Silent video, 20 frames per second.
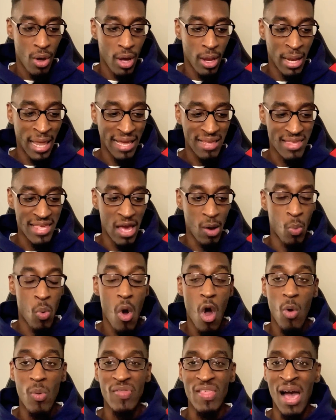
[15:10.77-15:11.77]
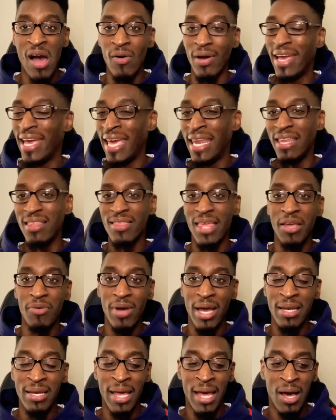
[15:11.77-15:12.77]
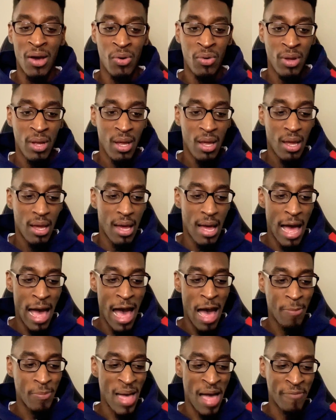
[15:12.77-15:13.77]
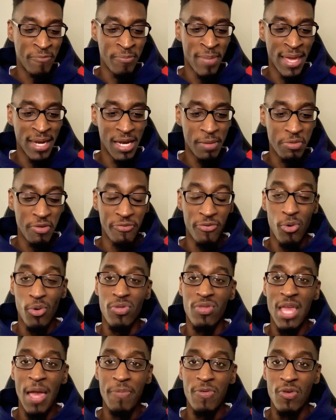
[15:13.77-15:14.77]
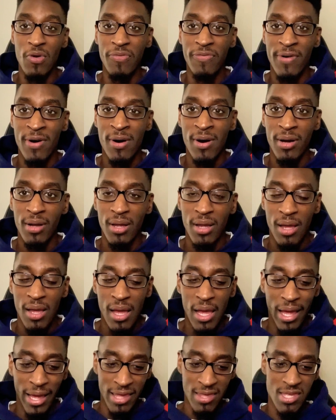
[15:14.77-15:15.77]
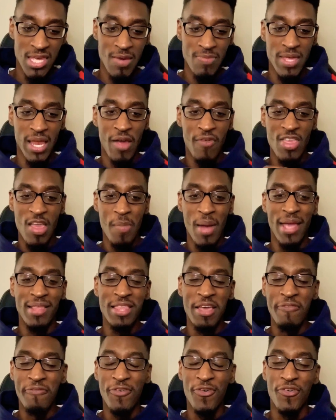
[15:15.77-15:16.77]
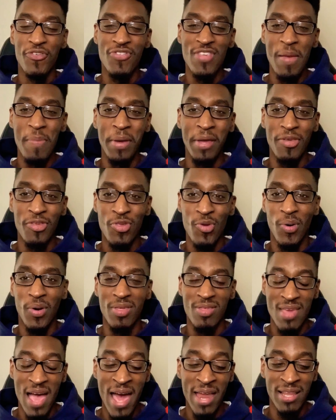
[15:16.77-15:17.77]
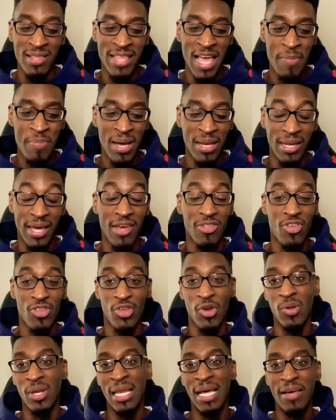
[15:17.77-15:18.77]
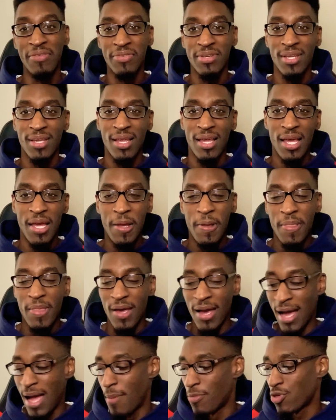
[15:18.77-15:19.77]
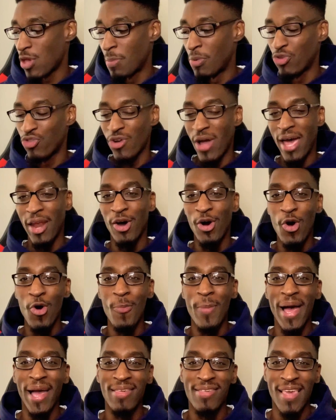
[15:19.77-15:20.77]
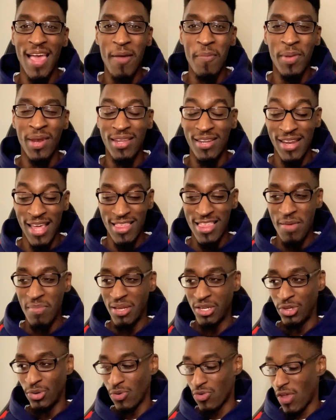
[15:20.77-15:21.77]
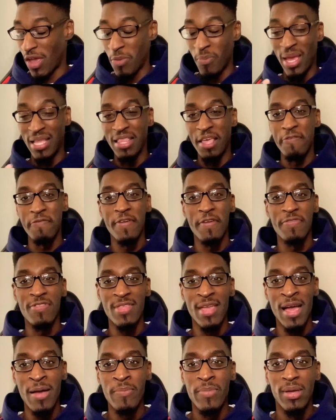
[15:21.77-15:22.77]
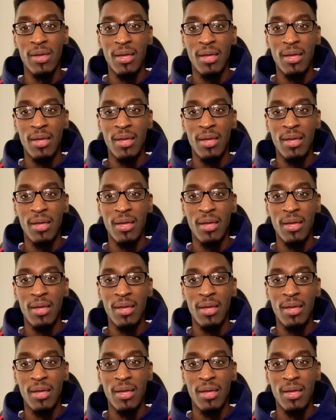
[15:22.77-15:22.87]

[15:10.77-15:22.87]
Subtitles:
like I said, walk without anything right now. I've made it up to 4 steps so far. It seems that every time I hit that 4th step, I get so excited that my legs just go left. So I'm gonna try to hold my excitement in the next time I do it, so I can make that 5th step,